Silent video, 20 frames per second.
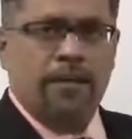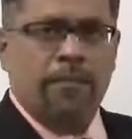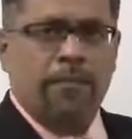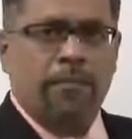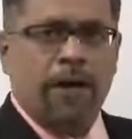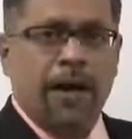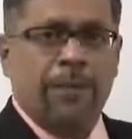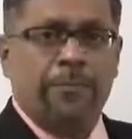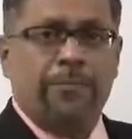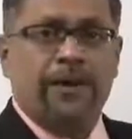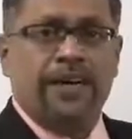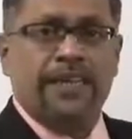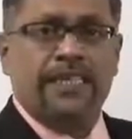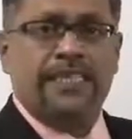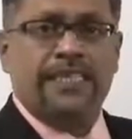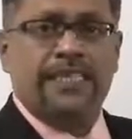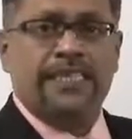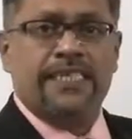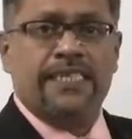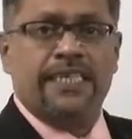By
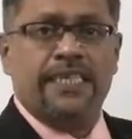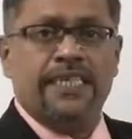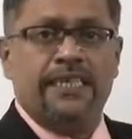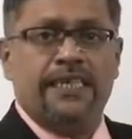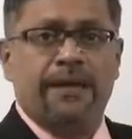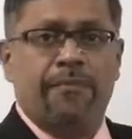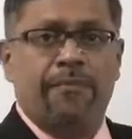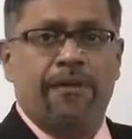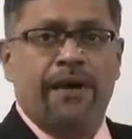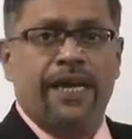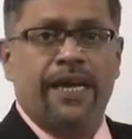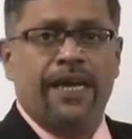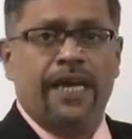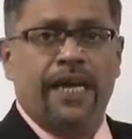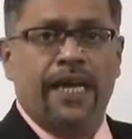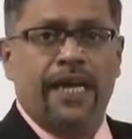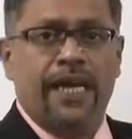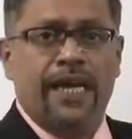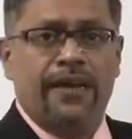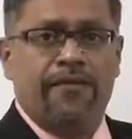purchasing the medical
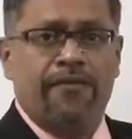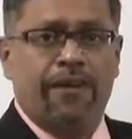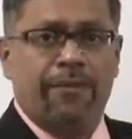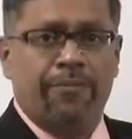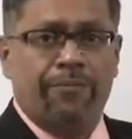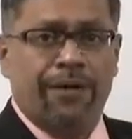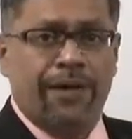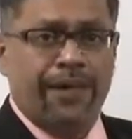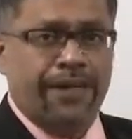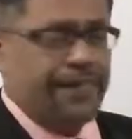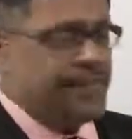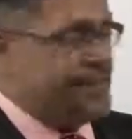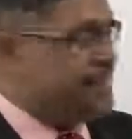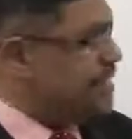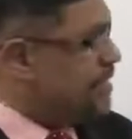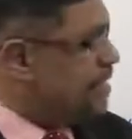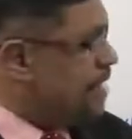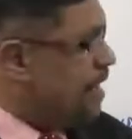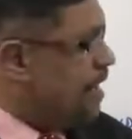equipment,